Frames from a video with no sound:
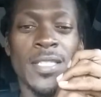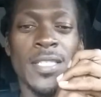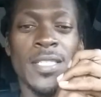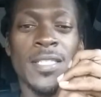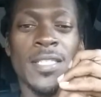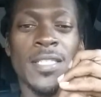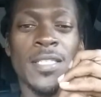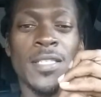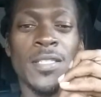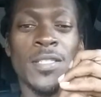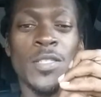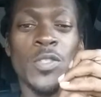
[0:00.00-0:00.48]

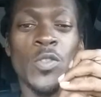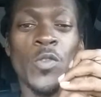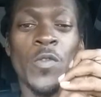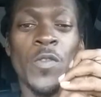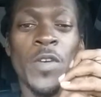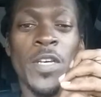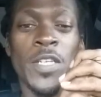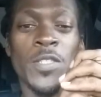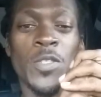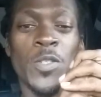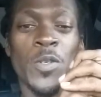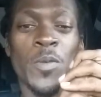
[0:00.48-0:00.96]
This is
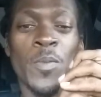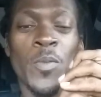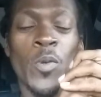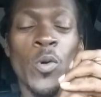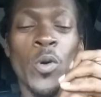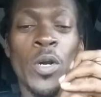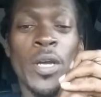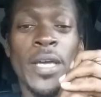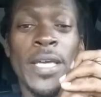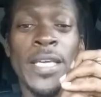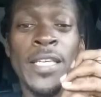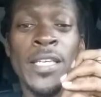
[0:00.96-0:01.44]
Sylvester
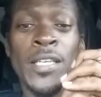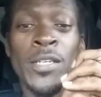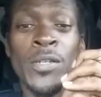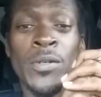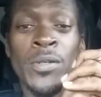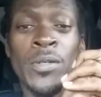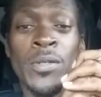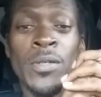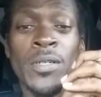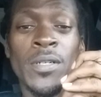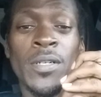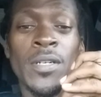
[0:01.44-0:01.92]
Moore
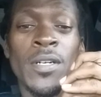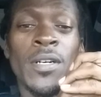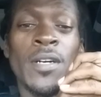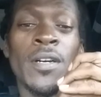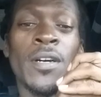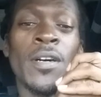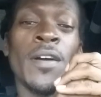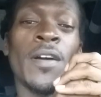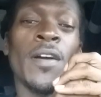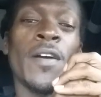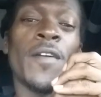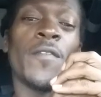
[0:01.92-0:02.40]
Eel
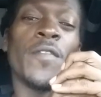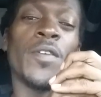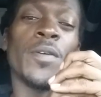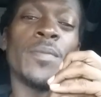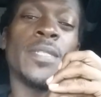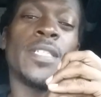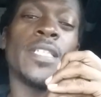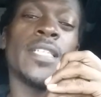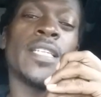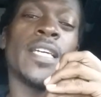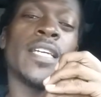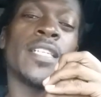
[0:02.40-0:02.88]

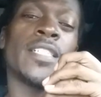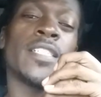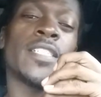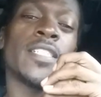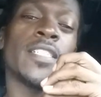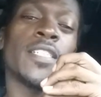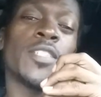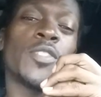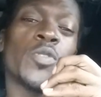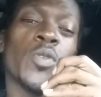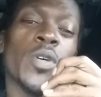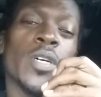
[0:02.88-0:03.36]
from
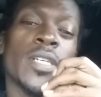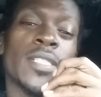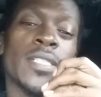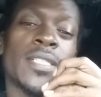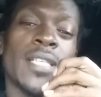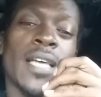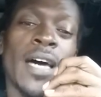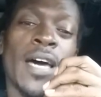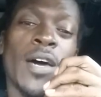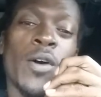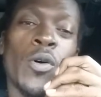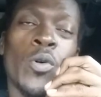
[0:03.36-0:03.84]

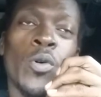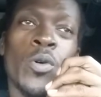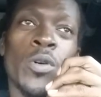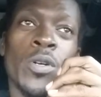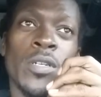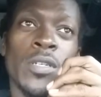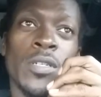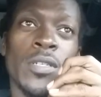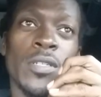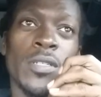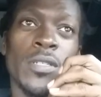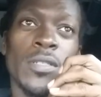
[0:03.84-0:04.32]

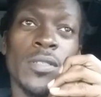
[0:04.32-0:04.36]
thctrust.org.